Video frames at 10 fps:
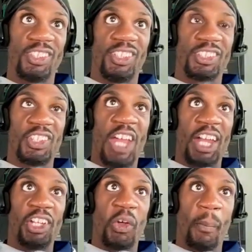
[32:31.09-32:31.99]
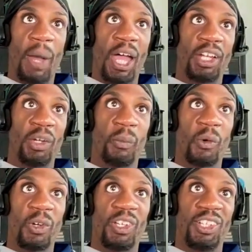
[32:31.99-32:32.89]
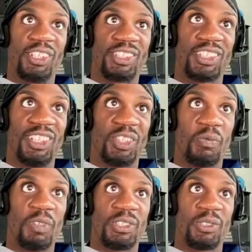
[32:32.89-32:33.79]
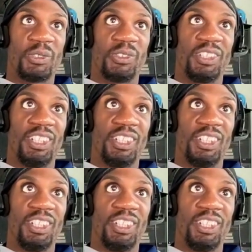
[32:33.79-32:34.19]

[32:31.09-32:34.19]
It's not in your mind anymore. It's physical.